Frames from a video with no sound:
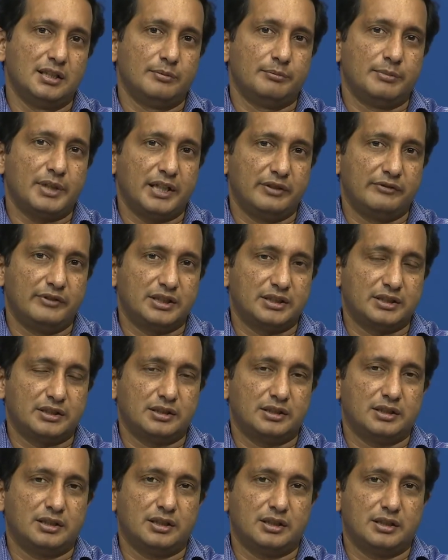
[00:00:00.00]
by
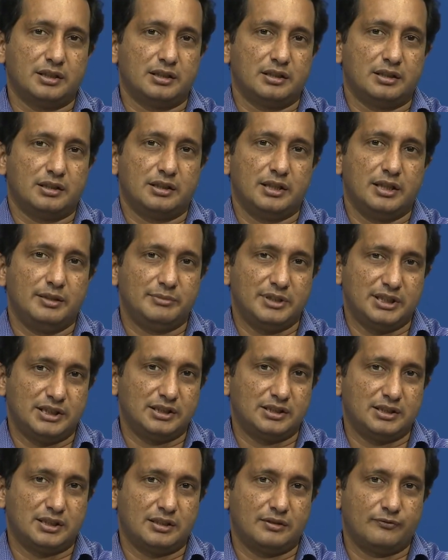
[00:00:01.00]
which uh,
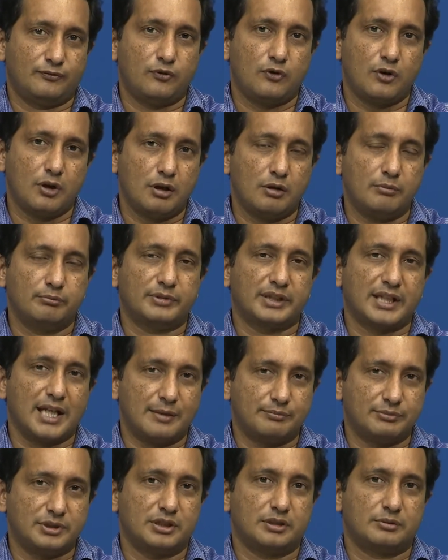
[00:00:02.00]
images are formed,
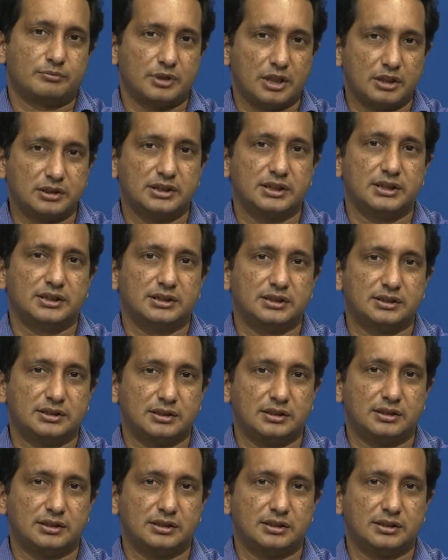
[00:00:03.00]
captured, processed,